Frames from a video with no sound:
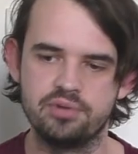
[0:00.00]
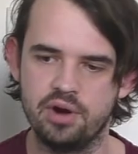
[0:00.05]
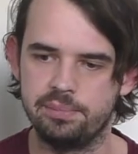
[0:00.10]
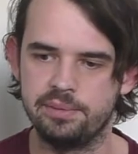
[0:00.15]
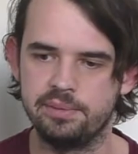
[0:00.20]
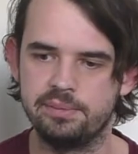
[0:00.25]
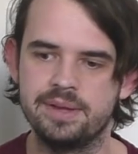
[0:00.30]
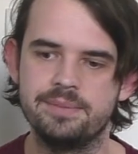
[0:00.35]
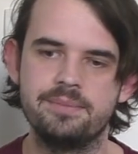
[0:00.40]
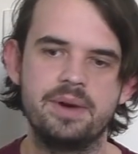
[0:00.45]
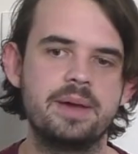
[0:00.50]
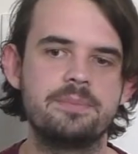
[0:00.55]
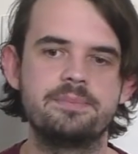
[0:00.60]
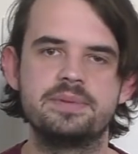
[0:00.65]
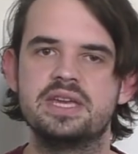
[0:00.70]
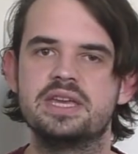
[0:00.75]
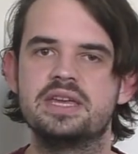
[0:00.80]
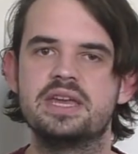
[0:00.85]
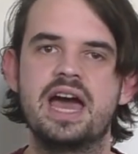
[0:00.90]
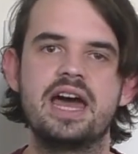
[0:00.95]
probably might
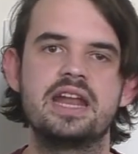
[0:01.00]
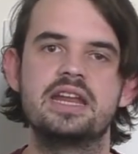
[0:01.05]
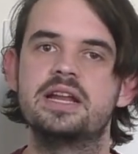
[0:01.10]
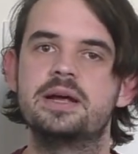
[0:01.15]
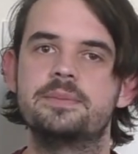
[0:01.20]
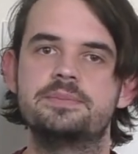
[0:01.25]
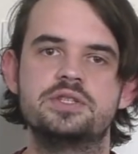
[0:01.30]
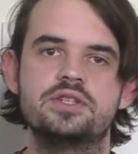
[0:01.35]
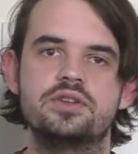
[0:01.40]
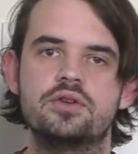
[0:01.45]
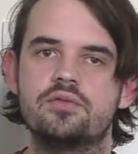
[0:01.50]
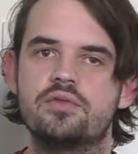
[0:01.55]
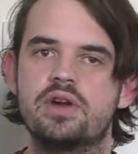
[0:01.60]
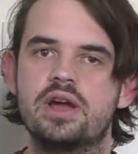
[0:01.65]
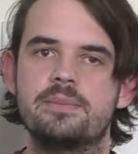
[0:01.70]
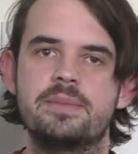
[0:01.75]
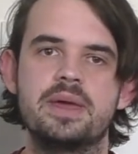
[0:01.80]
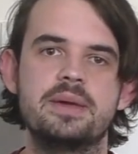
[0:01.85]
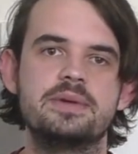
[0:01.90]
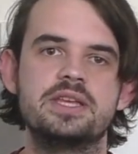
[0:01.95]
be adding up to
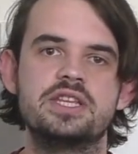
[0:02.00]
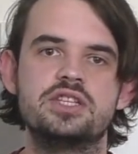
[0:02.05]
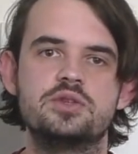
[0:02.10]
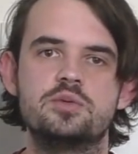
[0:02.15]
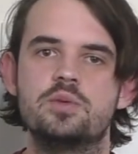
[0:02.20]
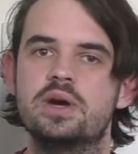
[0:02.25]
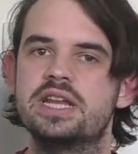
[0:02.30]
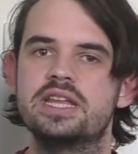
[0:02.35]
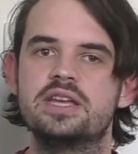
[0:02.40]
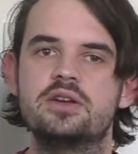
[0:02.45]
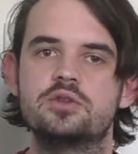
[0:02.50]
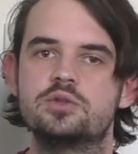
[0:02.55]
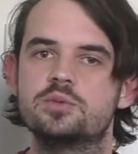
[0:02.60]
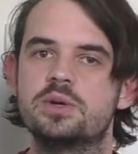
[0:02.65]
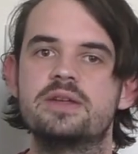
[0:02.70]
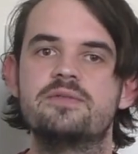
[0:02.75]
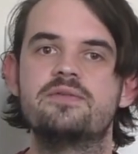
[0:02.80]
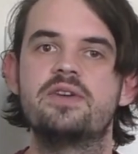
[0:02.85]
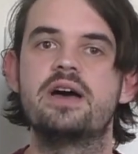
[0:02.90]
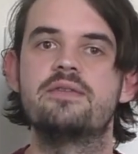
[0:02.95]
around maybe 20 or
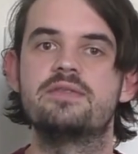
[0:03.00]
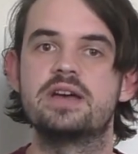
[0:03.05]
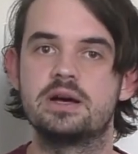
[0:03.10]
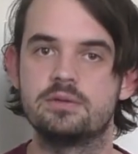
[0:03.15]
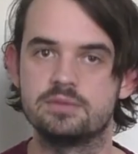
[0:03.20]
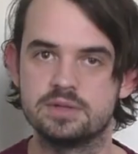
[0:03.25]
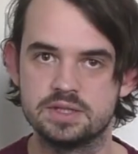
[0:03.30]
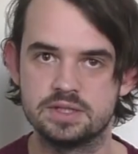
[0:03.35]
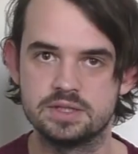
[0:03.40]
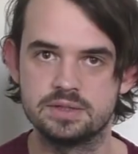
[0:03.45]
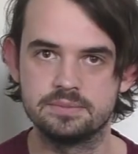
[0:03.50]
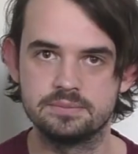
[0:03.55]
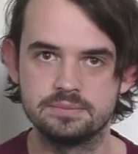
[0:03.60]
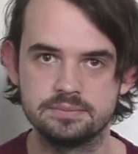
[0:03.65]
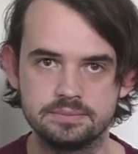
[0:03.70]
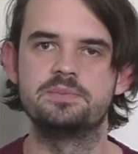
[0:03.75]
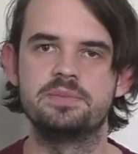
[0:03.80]
25 hours.